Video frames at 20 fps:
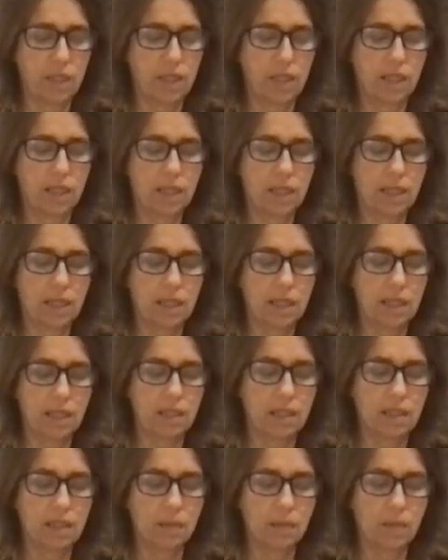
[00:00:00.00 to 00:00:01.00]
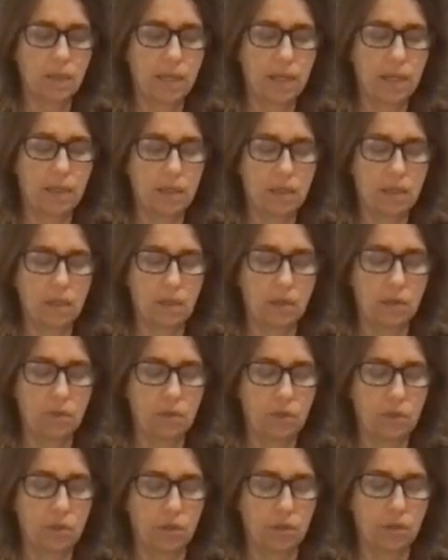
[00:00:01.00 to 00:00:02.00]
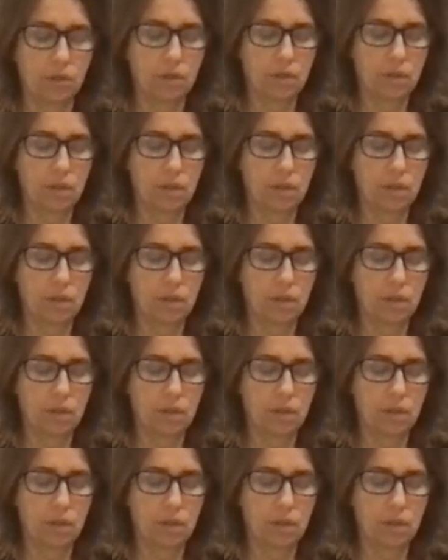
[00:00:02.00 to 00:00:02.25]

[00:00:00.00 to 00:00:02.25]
it casts away the delusion